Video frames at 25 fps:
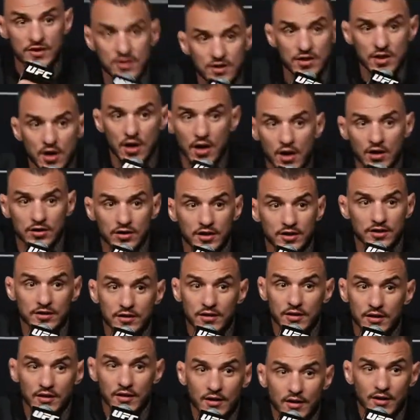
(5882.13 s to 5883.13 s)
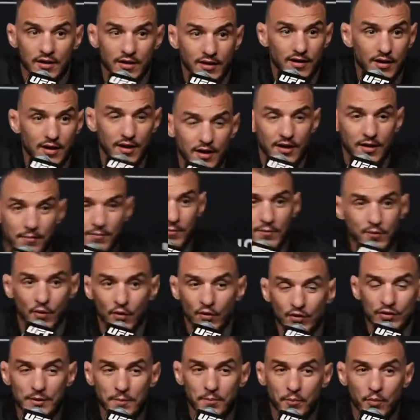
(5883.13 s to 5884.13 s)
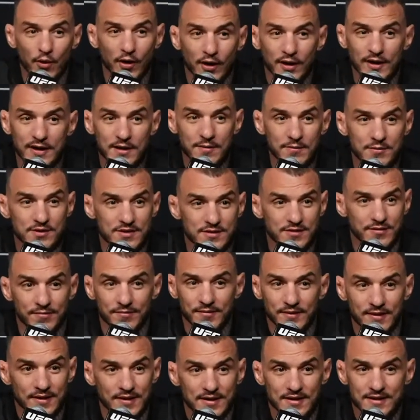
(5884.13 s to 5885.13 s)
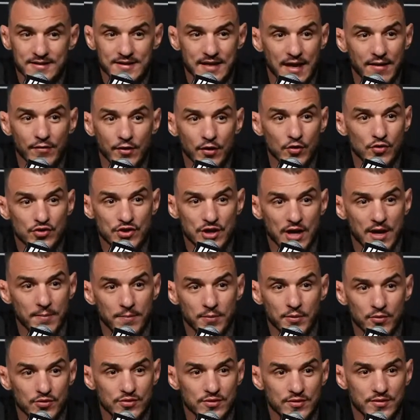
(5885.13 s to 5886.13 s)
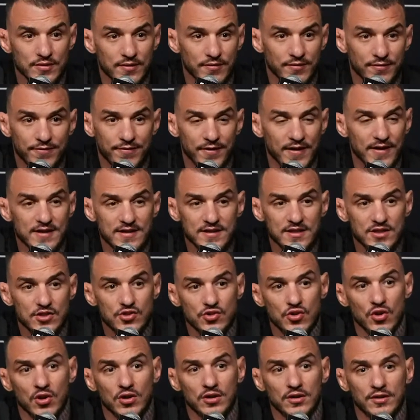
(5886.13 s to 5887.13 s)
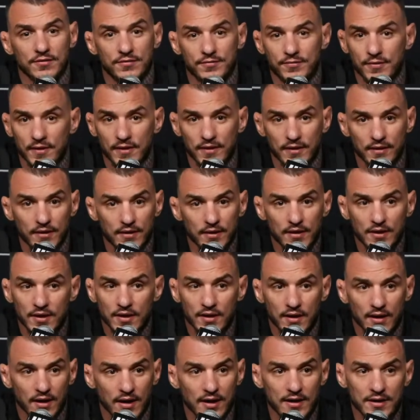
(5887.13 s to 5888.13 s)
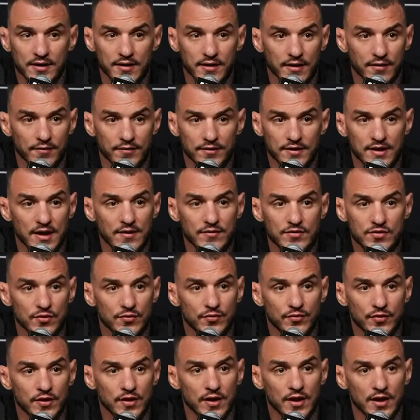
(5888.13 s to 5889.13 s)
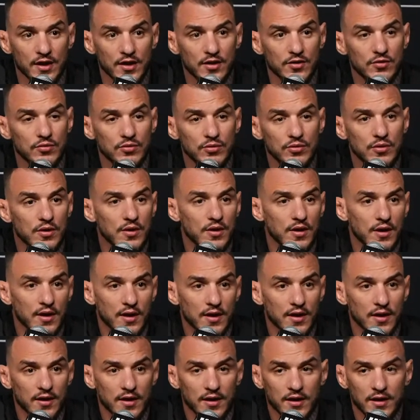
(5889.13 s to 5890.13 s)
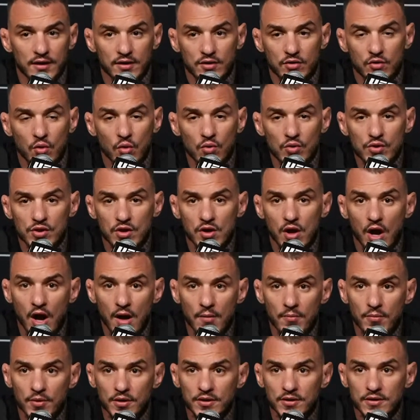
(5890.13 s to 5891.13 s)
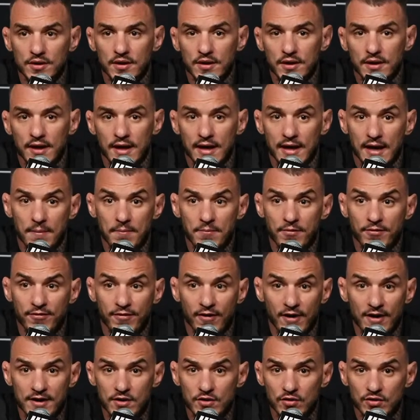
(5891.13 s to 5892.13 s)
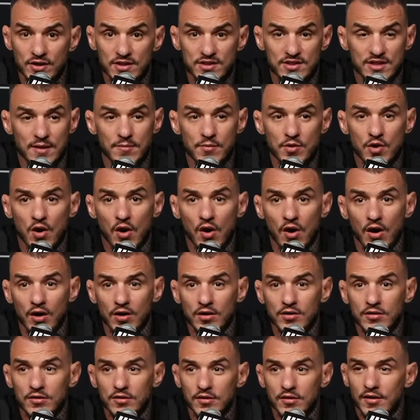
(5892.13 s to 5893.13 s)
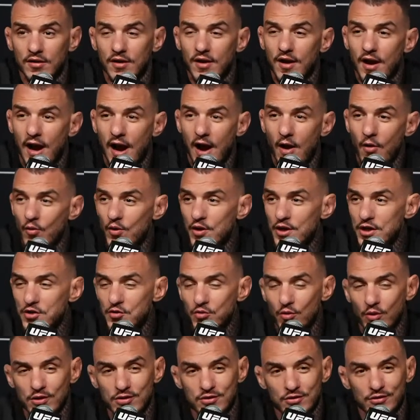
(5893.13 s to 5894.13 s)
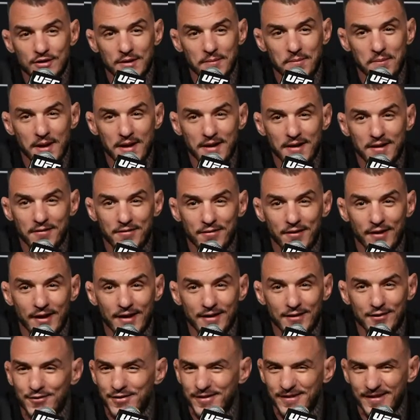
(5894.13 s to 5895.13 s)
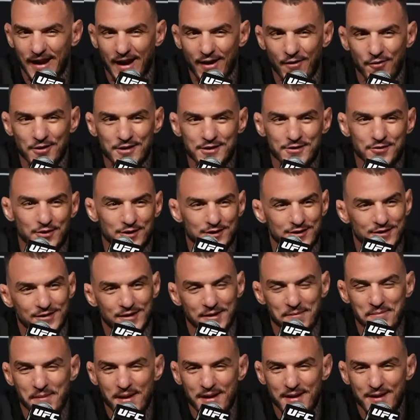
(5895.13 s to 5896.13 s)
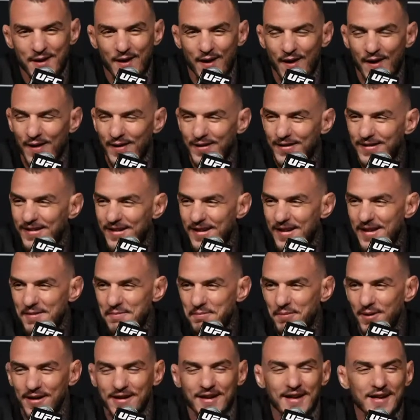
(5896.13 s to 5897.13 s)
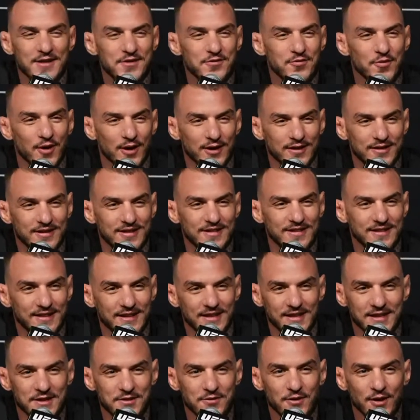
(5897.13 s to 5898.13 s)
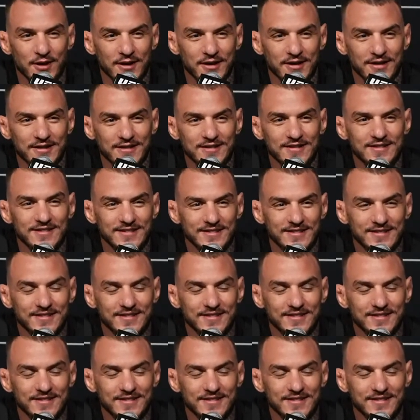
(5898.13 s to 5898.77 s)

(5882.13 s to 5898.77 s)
300 on the prelims, several champions face each other, like Deiveson Figueiredo and Cody Garbrandt, and I'm fighting on the same card. I wish it was on the main event. I wish it was on the main card. But guess what? It is what it is.